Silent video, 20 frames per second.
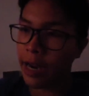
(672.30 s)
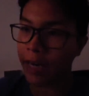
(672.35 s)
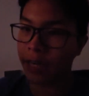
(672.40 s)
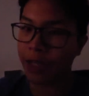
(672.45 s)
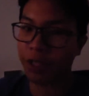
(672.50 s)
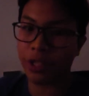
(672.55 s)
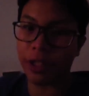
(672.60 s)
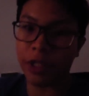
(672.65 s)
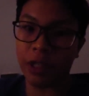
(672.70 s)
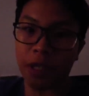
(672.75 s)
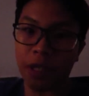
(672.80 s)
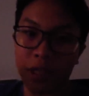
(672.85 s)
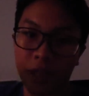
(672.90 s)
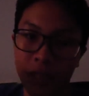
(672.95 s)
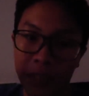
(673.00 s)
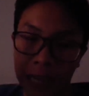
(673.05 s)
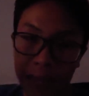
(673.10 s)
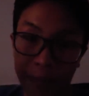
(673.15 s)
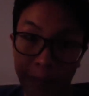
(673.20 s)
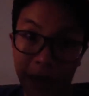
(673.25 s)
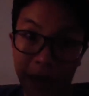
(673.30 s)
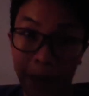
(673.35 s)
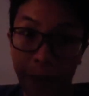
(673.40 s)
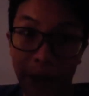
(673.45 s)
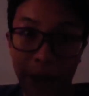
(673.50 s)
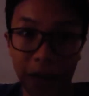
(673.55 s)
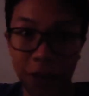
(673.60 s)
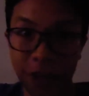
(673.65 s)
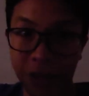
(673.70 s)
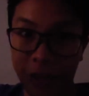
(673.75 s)
action that
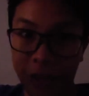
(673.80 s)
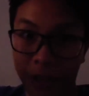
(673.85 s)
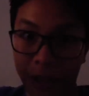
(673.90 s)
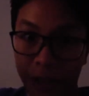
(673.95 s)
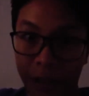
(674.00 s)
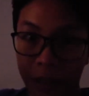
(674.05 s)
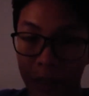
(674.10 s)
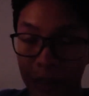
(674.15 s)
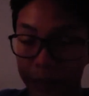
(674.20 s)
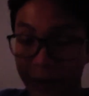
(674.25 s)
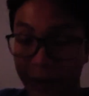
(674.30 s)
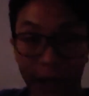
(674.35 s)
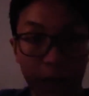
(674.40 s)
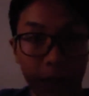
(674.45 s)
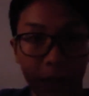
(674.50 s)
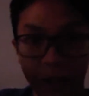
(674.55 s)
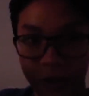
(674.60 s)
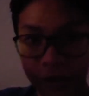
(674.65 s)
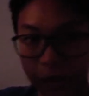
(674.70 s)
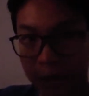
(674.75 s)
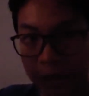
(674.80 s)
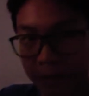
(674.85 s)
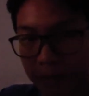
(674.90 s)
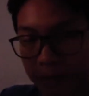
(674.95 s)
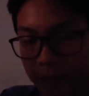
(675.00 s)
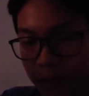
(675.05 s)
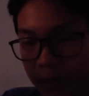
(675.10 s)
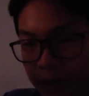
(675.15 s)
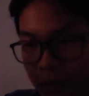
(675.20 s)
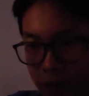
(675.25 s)
my manager at my
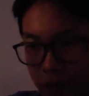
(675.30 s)
internship